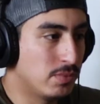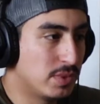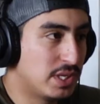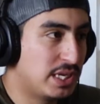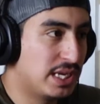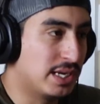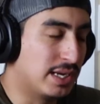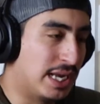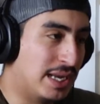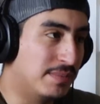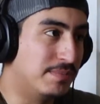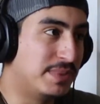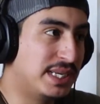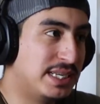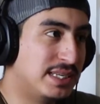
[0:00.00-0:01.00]
Yeah,
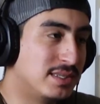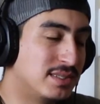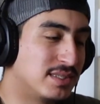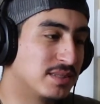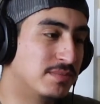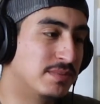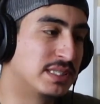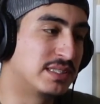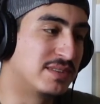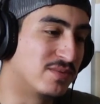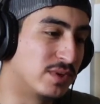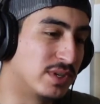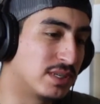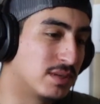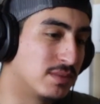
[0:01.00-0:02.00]
and being submissive
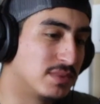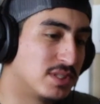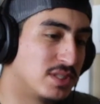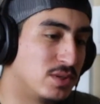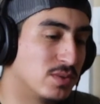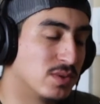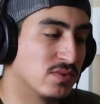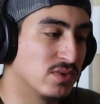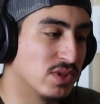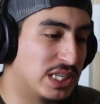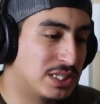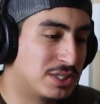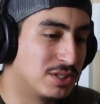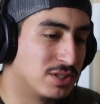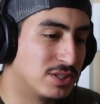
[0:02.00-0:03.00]
when it comes to a
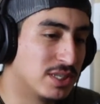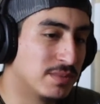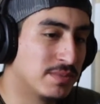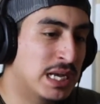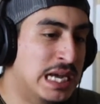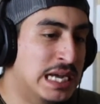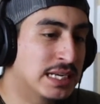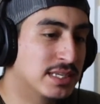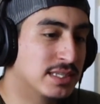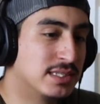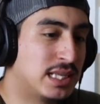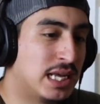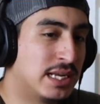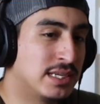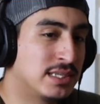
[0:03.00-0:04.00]
relationship is
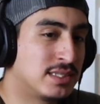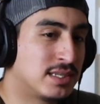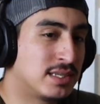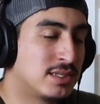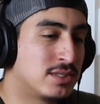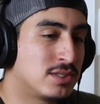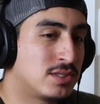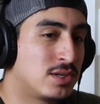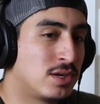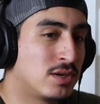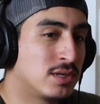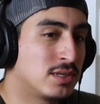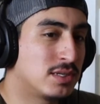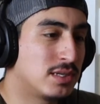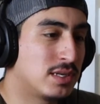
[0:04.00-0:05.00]
that it's going to
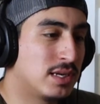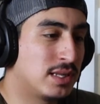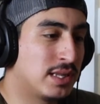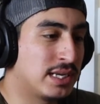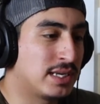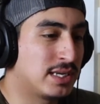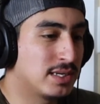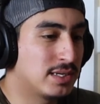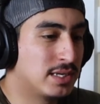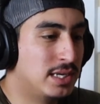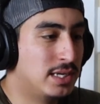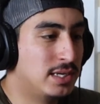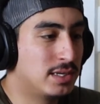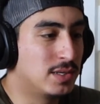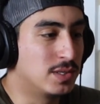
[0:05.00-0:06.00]
start like
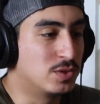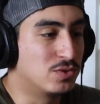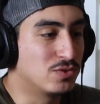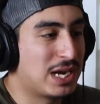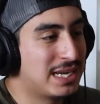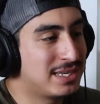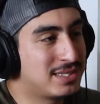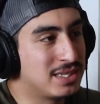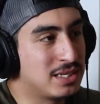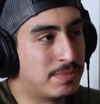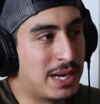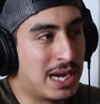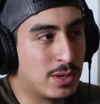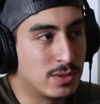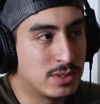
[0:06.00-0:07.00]
a drastic
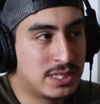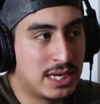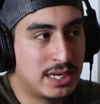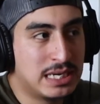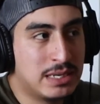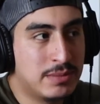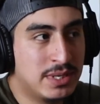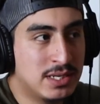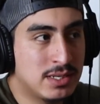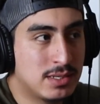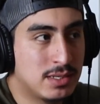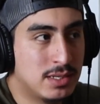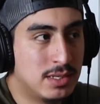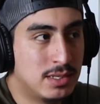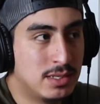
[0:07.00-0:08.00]
power dynamic.
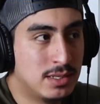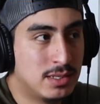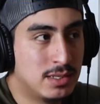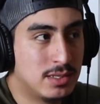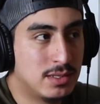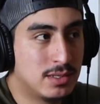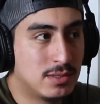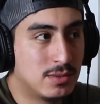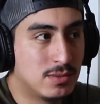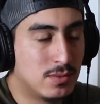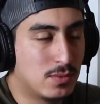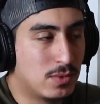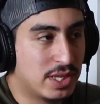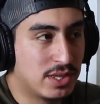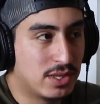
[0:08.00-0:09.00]

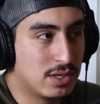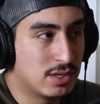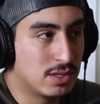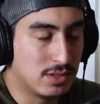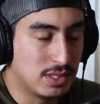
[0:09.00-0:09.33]
Whether,